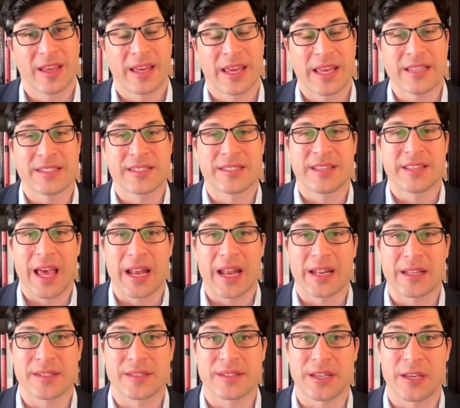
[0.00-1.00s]
Instead,
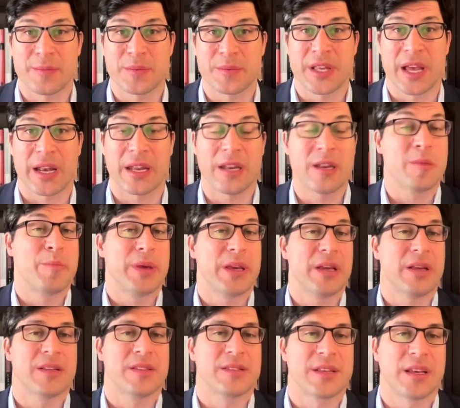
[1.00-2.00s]
it seems that in the
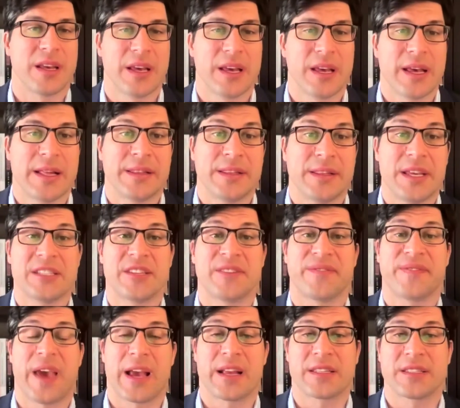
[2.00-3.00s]
bills, these
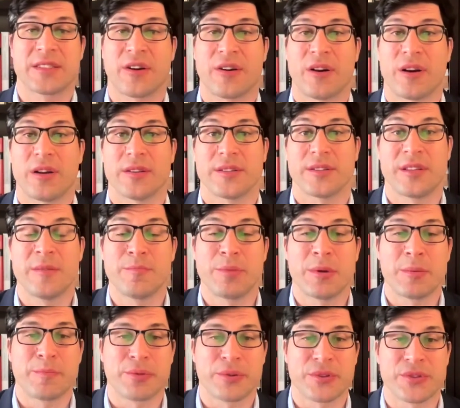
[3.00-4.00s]
effects are
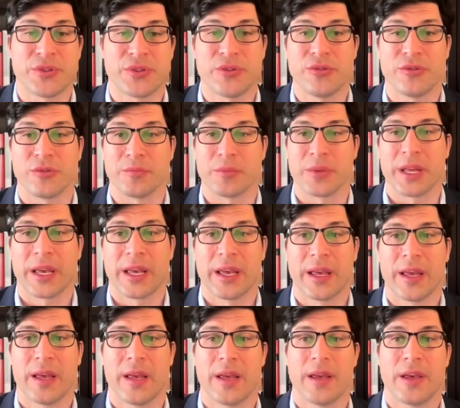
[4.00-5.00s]
simply presumed.
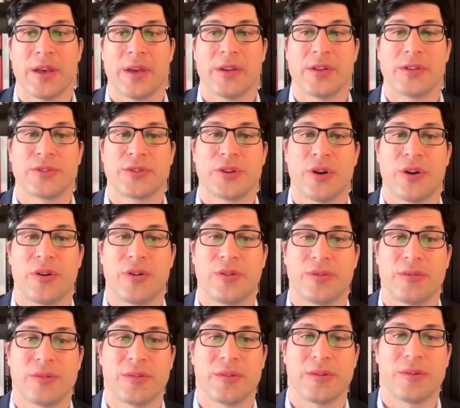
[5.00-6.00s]

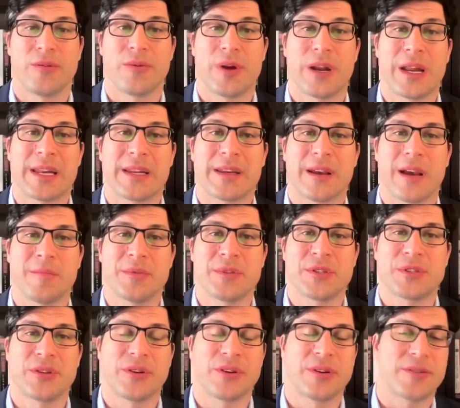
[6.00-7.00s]
So when it
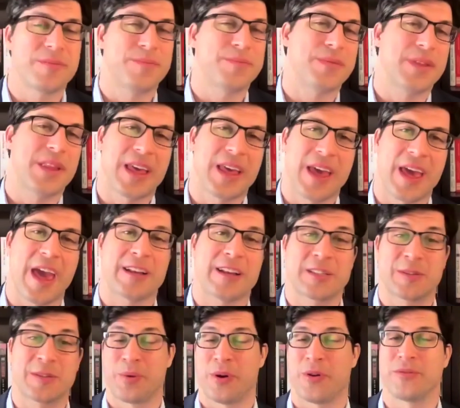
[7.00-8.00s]
comes to
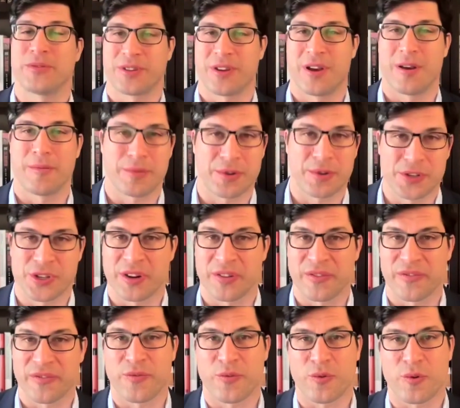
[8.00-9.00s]
ex-post competition
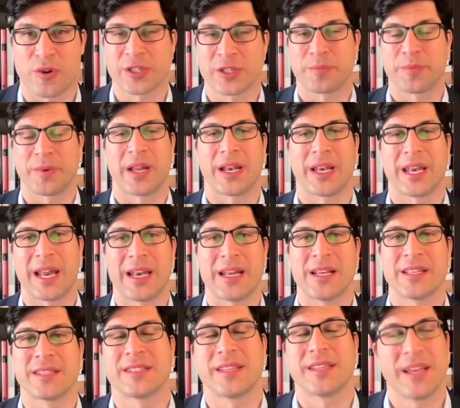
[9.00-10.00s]
enforcement and
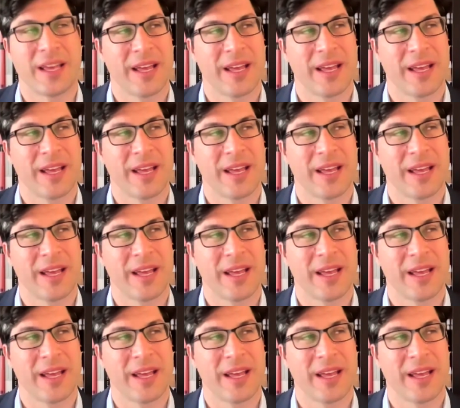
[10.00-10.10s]
this